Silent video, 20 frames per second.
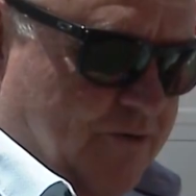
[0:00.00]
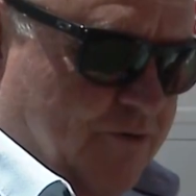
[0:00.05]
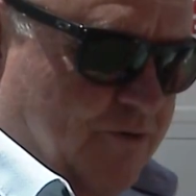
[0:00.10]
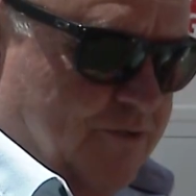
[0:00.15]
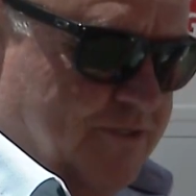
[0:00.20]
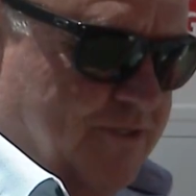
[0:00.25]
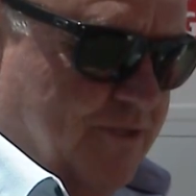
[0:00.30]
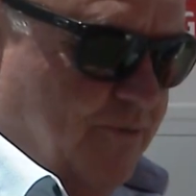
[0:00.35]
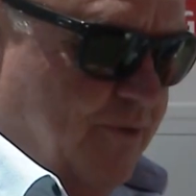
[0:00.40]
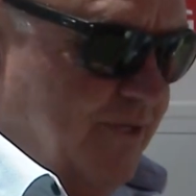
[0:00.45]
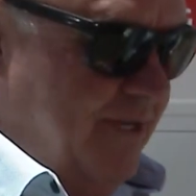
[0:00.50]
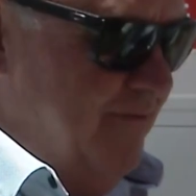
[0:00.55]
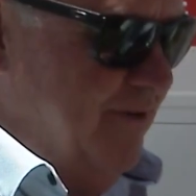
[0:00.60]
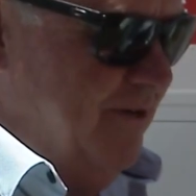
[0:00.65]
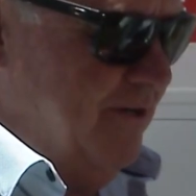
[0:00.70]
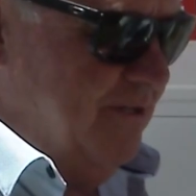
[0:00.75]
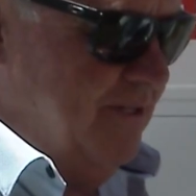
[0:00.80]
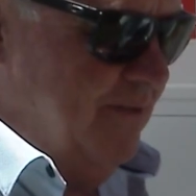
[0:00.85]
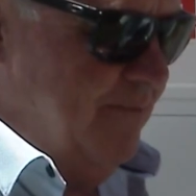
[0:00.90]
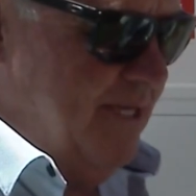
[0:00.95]
good horse that we
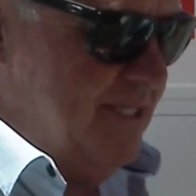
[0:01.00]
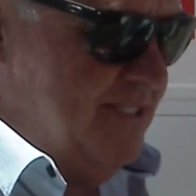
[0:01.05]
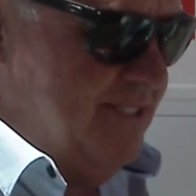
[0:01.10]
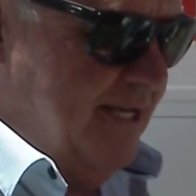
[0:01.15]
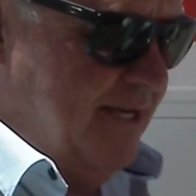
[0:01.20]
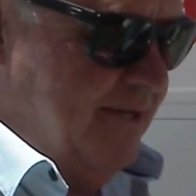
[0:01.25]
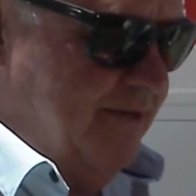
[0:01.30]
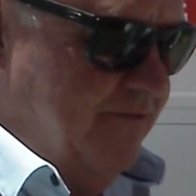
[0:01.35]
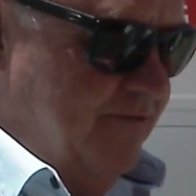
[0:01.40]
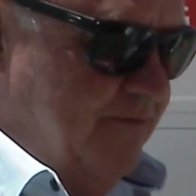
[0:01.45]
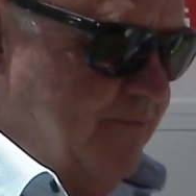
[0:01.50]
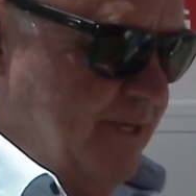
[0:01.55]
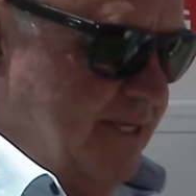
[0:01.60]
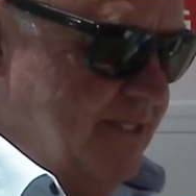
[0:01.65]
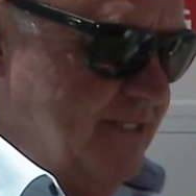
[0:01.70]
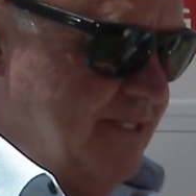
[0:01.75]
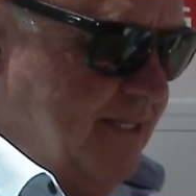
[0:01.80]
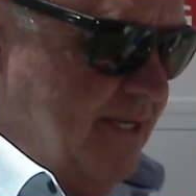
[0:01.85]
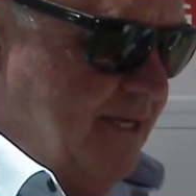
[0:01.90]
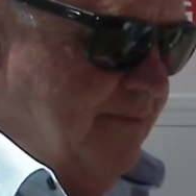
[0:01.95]
never got the best out of.
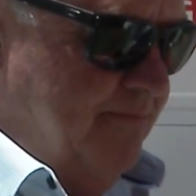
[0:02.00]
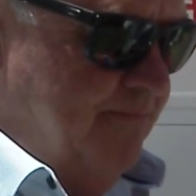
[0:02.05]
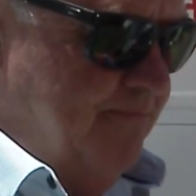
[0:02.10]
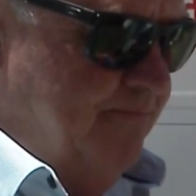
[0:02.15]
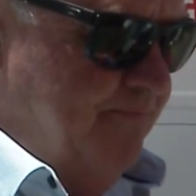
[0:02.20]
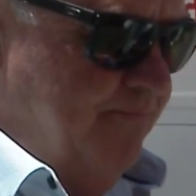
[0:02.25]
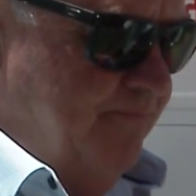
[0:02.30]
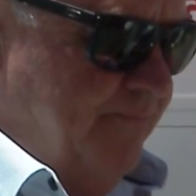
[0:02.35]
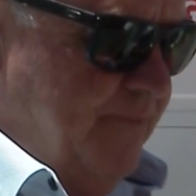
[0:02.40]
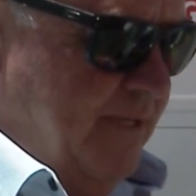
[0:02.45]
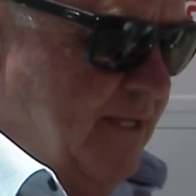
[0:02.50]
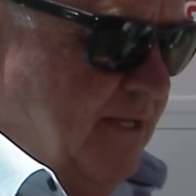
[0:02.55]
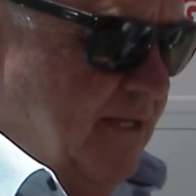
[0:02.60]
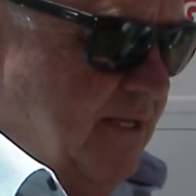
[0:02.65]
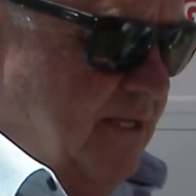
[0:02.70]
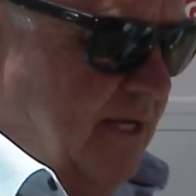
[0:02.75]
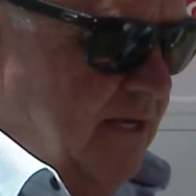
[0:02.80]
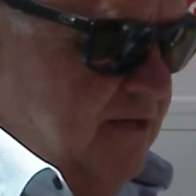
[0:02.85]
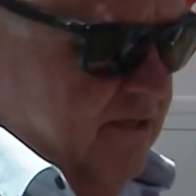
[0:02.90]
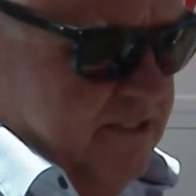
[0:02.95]
But
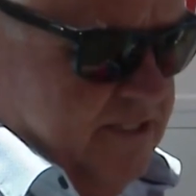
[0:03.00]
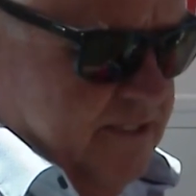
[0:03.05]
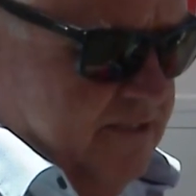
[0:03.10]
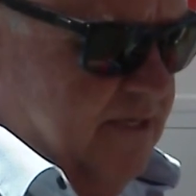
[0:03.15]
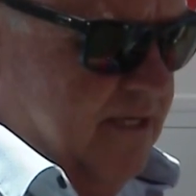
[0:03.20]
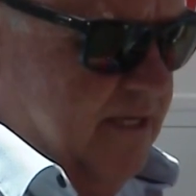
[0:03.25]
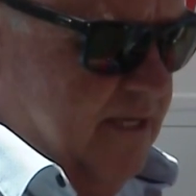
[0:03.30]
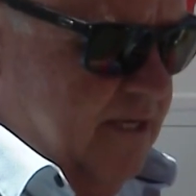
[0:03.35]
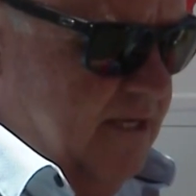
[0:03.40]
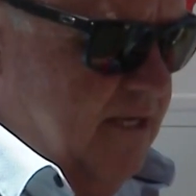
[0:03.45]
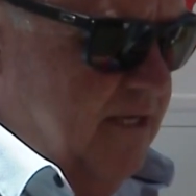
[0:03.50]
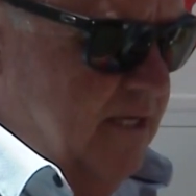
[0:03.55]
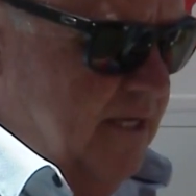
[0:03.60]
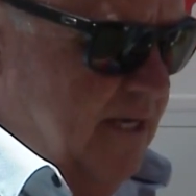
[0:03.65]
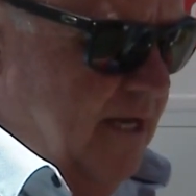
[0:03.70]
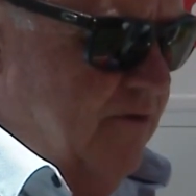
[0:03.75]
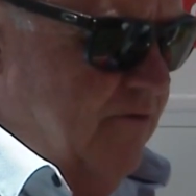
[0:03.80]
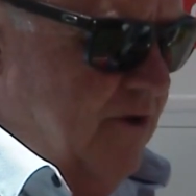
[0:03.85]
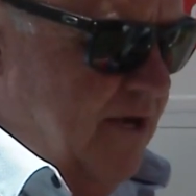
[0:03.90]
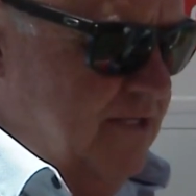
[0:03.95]
no, listen,
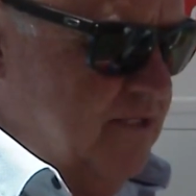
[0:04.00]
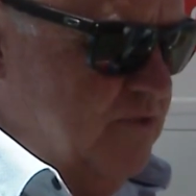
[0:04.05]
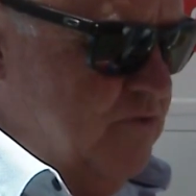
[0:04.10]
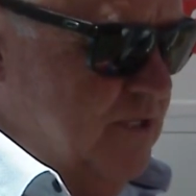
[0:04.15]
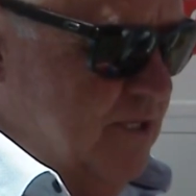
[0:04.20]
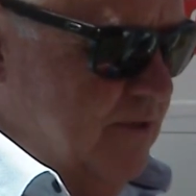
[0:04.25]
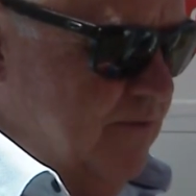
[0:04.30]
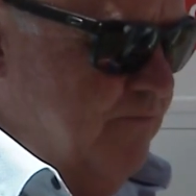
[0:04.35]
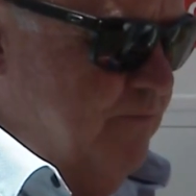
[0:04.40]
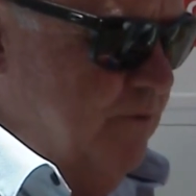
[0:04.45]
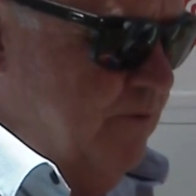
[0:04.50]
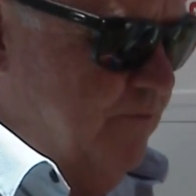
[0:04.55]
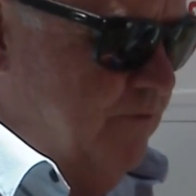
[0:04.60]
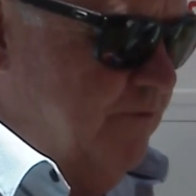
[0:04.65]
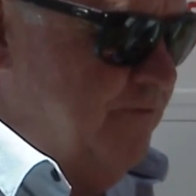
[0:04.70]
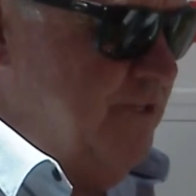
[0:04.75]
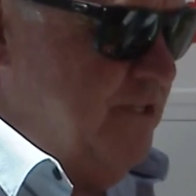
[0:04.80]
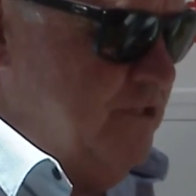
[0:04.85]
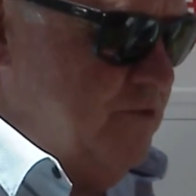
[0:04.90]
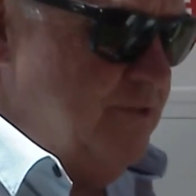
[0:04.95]
Ryan's also with
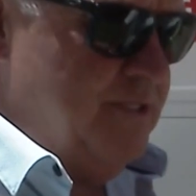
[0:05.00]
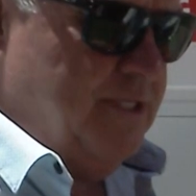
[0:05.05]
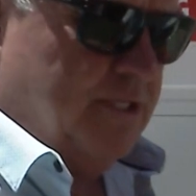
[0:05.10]
52.